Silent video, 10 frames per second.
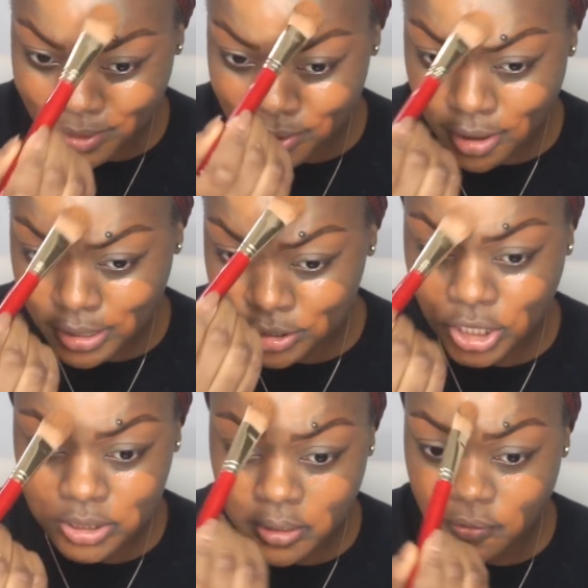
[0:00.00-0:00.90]
And y'all can
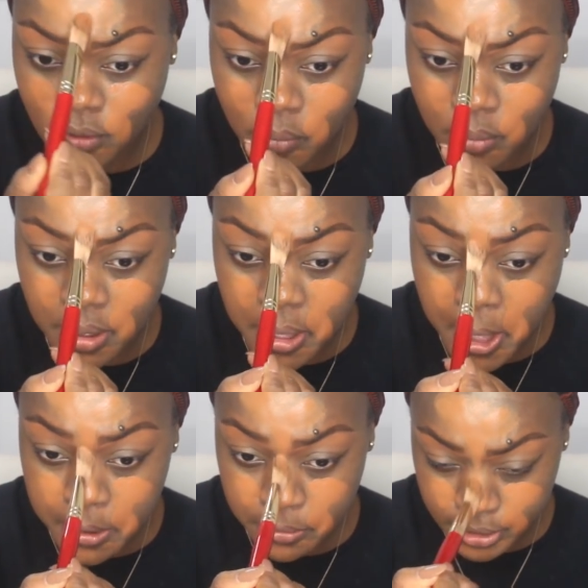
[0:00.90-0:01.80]
judge me if y'all
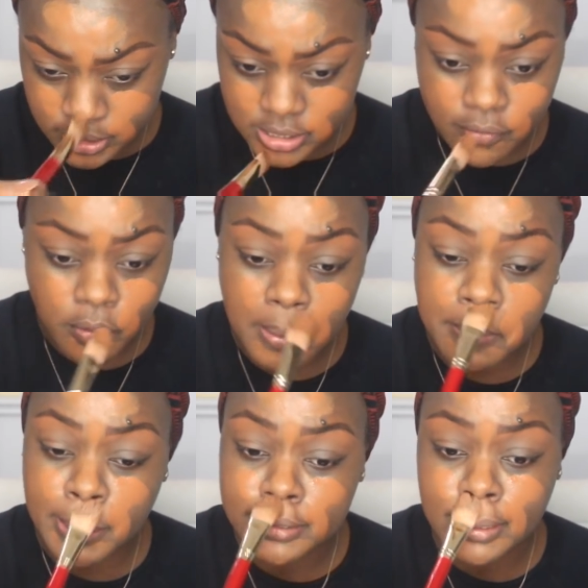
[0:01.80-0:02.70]
want. I know there's several
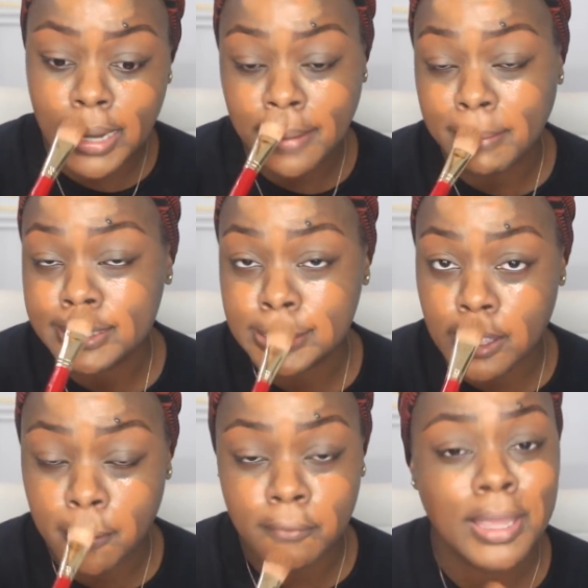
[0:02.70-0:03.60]
people out there like
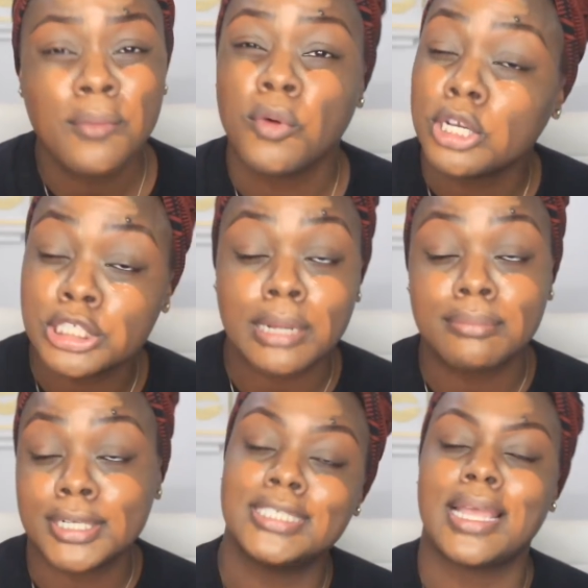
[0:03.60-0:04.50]
myself. We ain't washing our
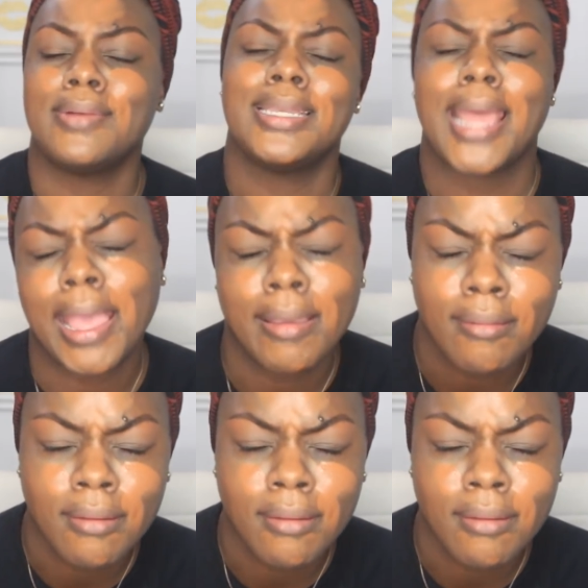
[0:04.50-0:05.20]
brushes every day.